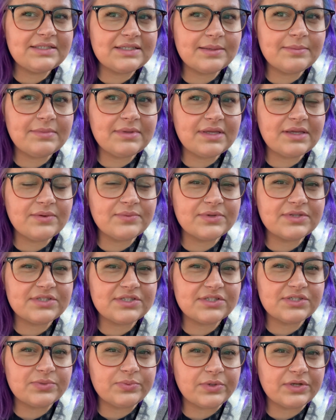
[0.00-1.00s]
to me, was
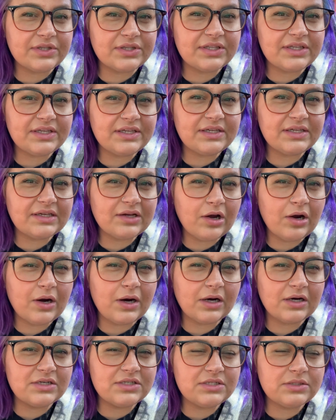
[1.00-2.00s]
just really
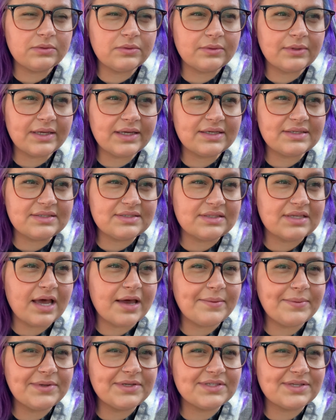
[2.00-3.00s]
hard to
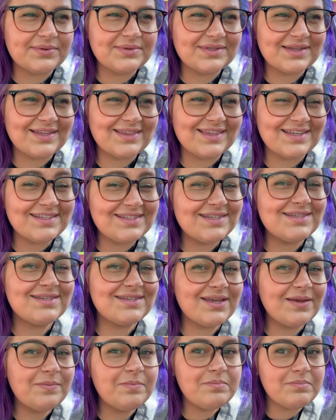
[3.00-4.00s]
accept. Because I was like, this
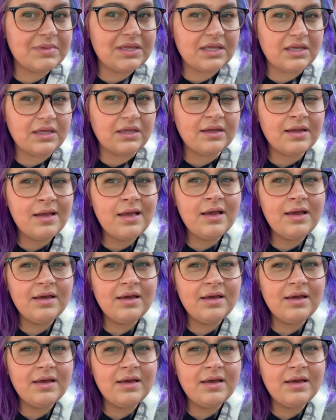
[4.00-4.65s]
isn't me.